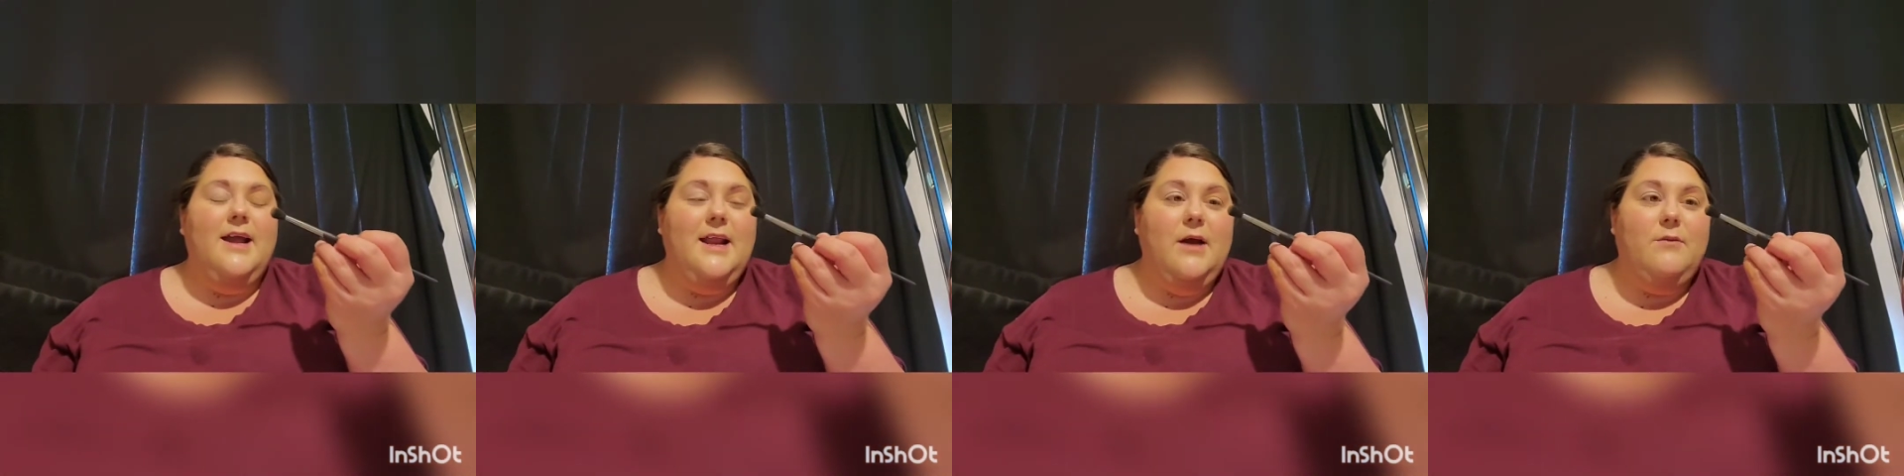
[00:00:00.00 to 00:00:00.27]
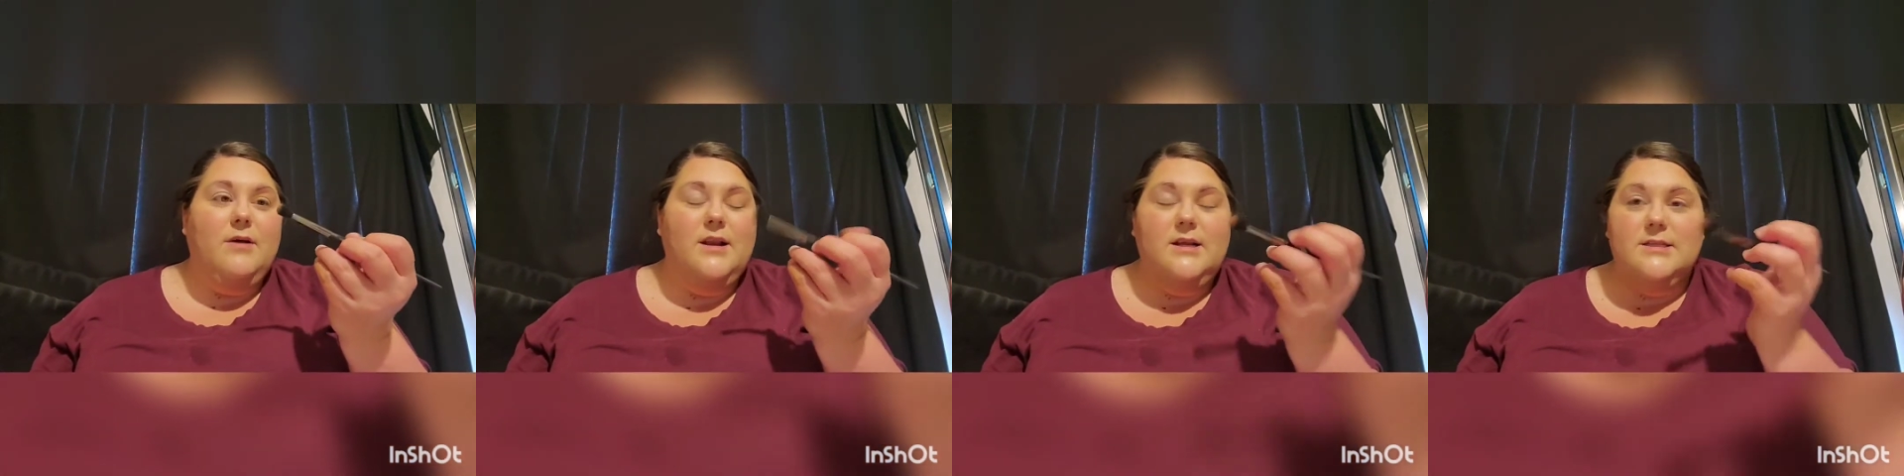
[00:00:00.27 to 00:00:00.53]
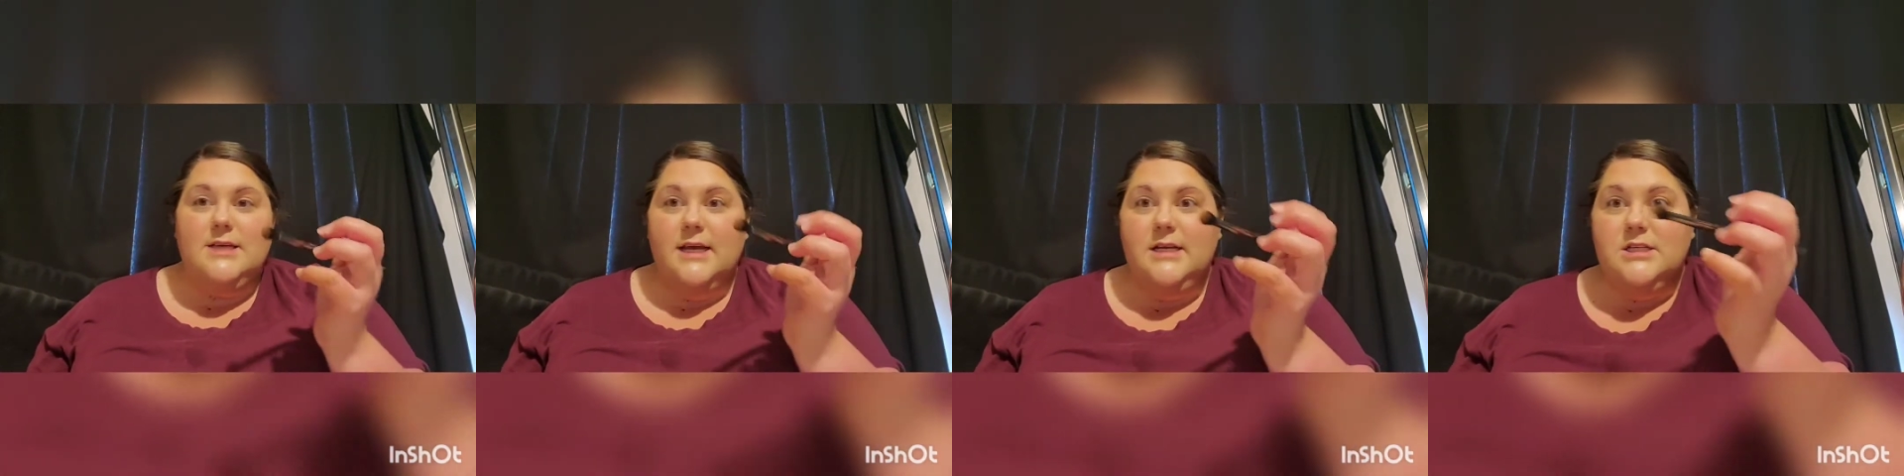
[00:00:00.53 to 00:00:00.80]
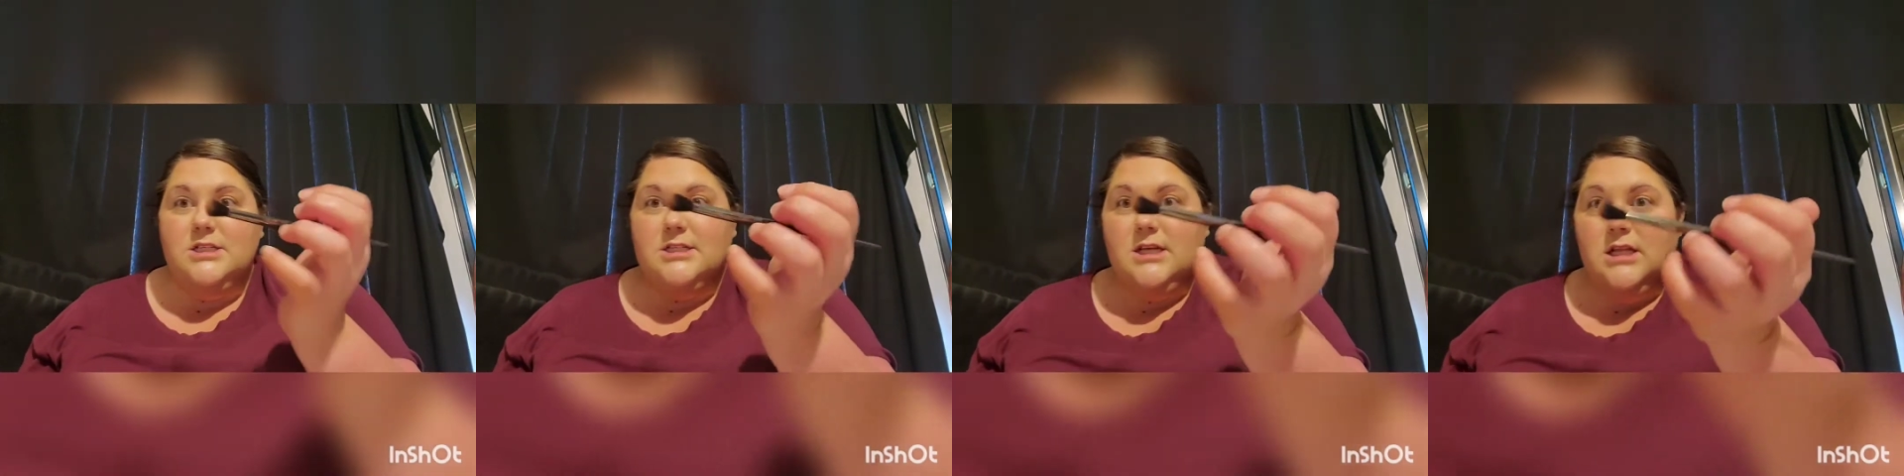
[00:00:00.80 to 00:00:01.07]
now we're going to take
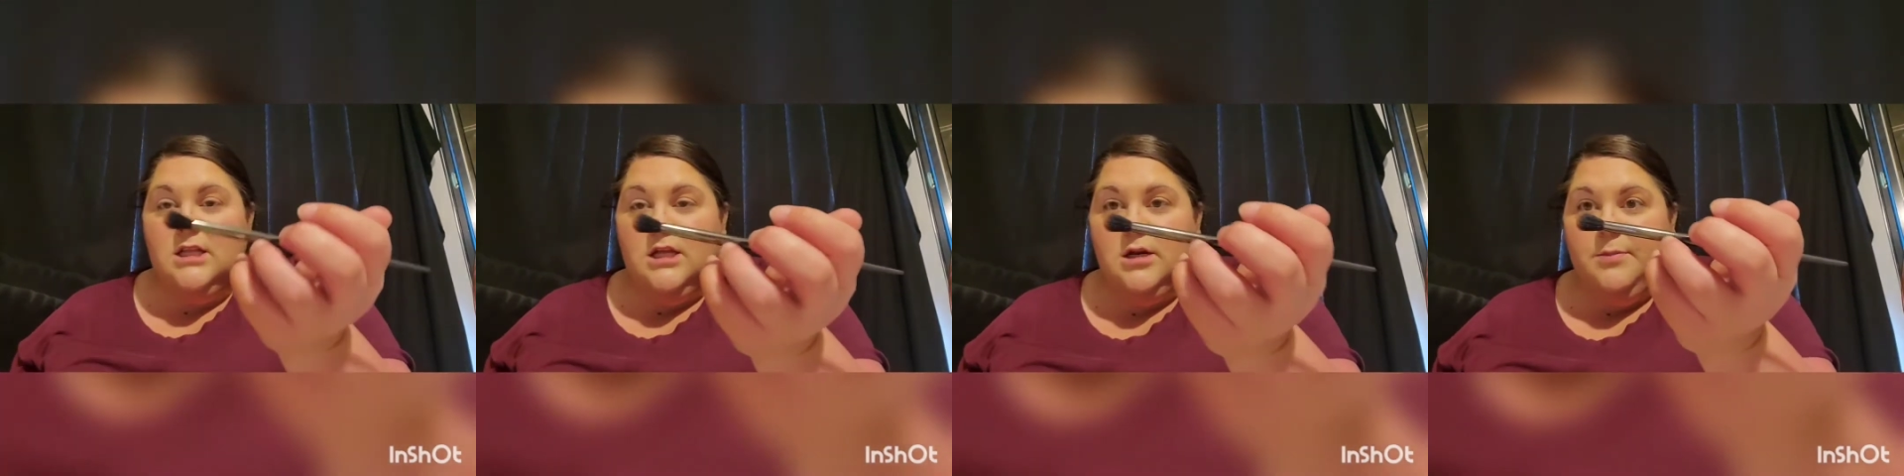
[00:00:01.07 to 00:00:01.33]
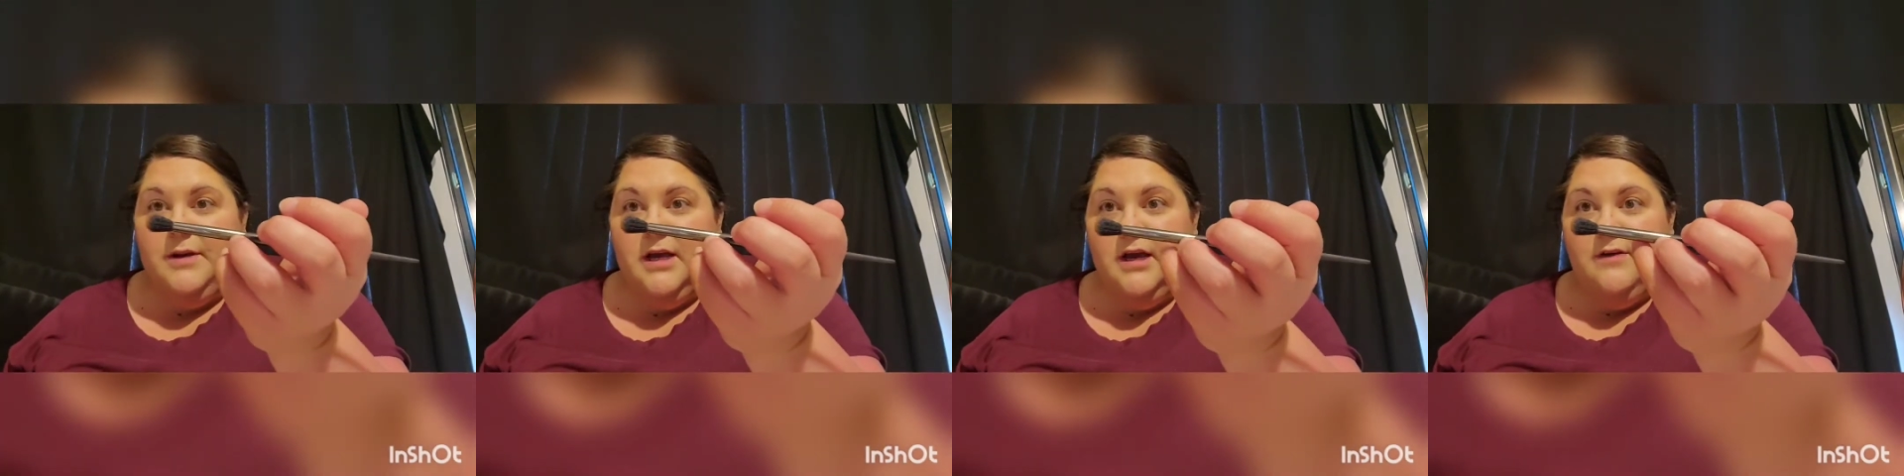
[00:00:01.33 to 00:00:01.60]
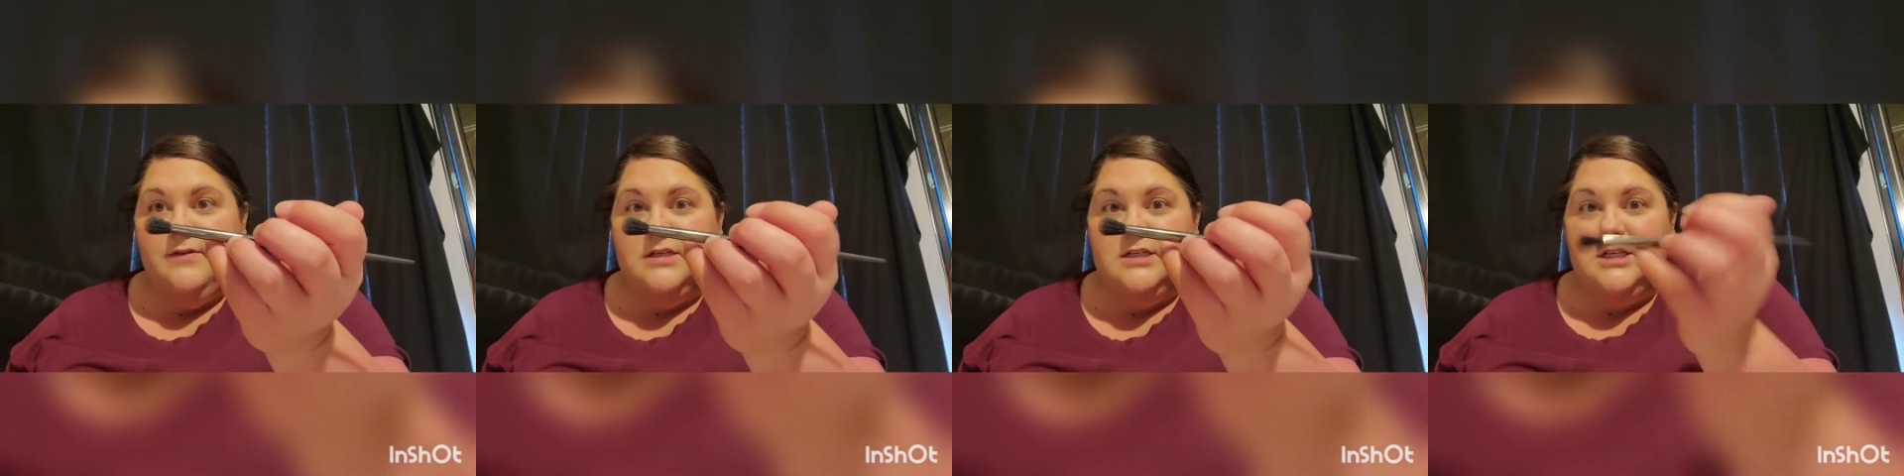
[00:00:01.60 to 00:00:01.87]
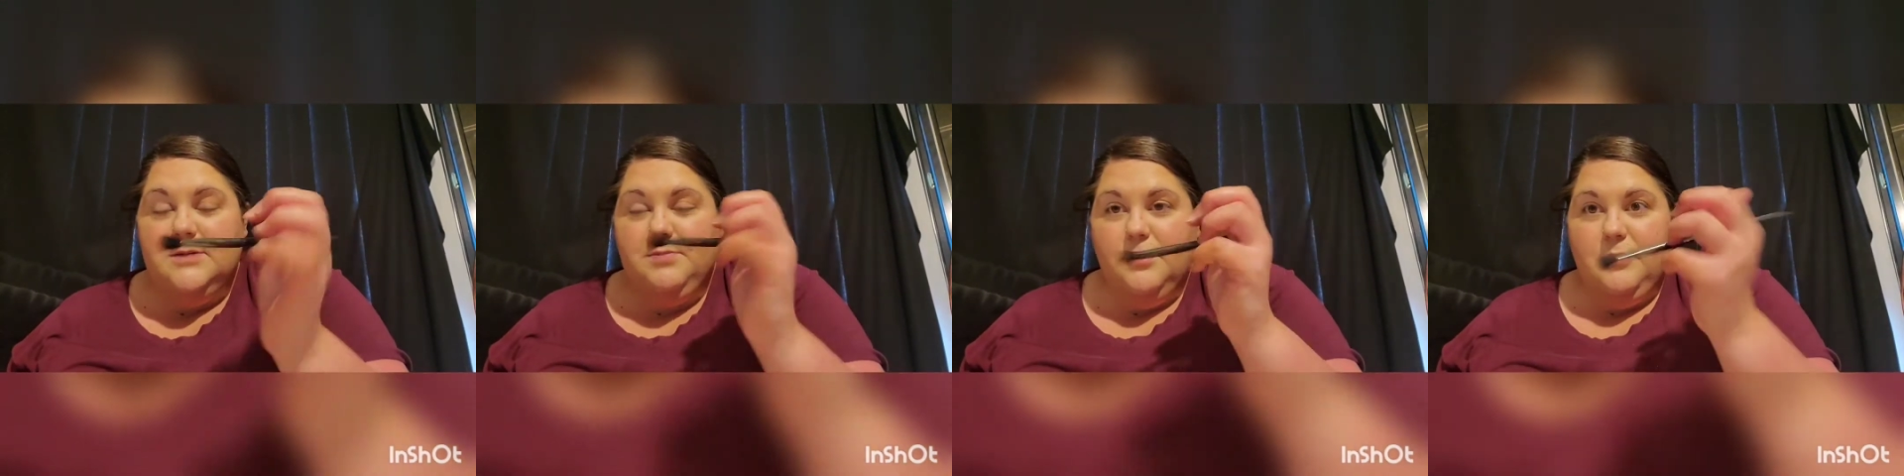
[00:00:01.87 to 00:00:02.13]
just a little bit of a
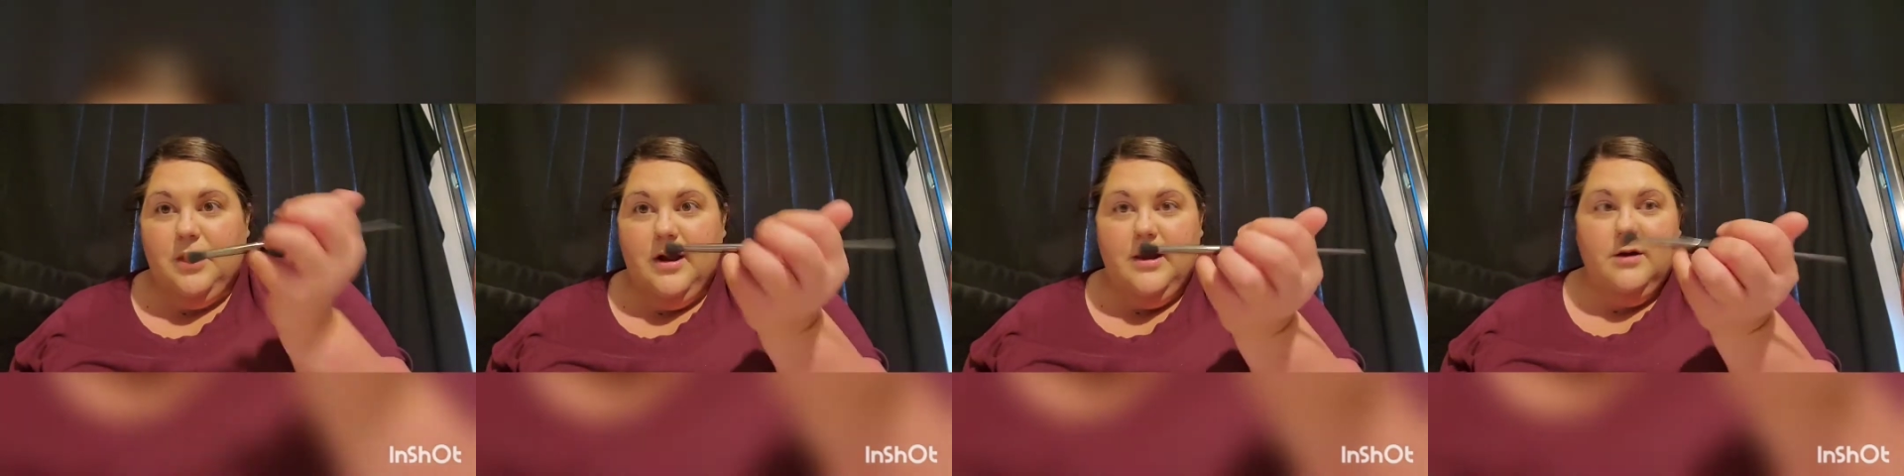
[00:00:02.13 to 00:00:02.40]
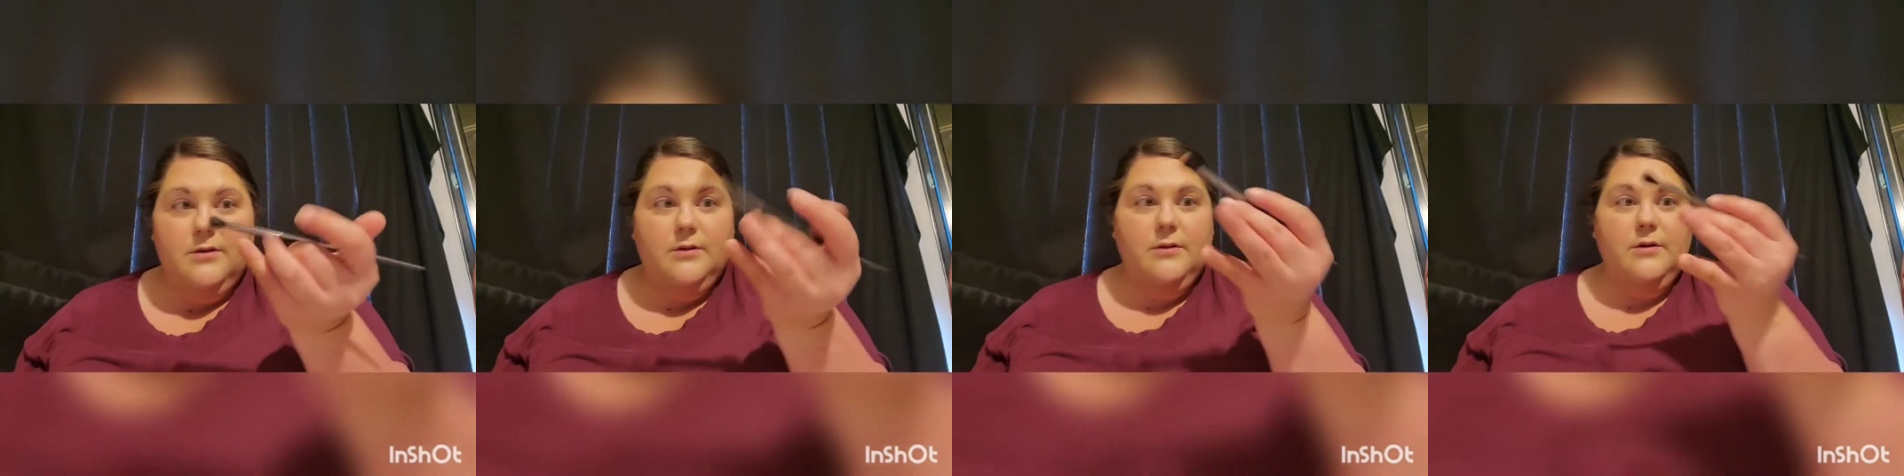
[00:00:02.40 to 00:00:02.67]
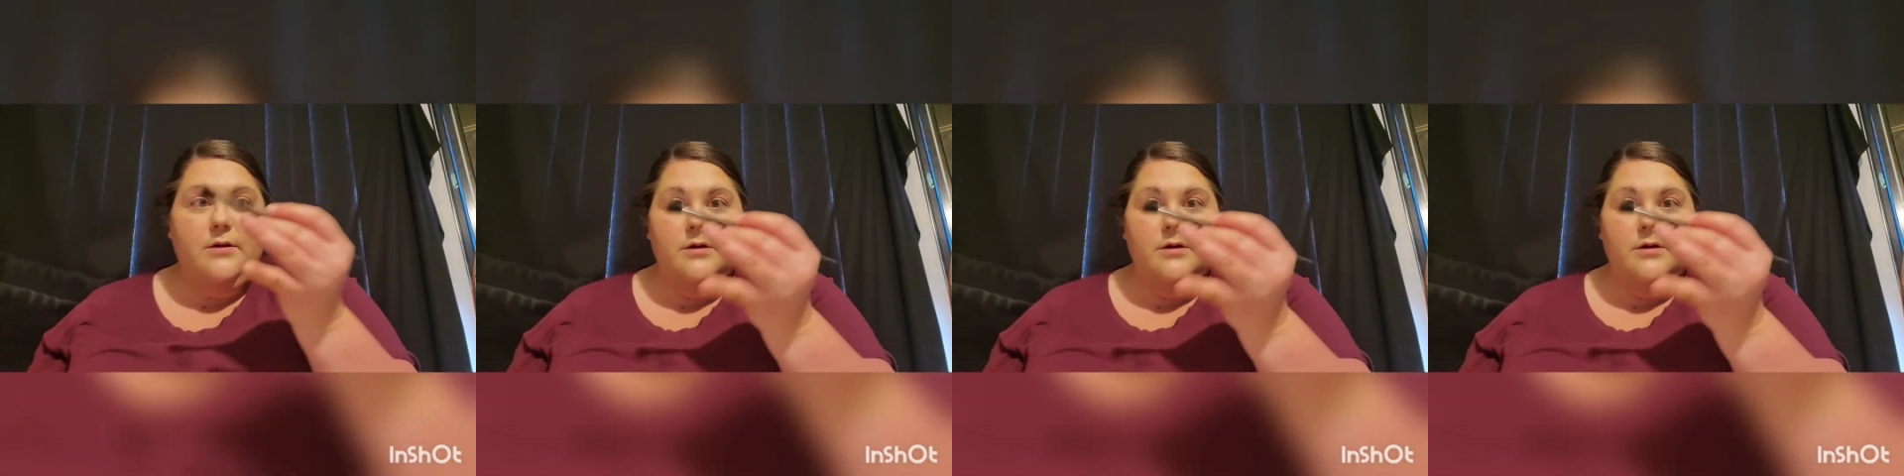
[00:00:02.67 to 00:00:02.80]
deeper brown,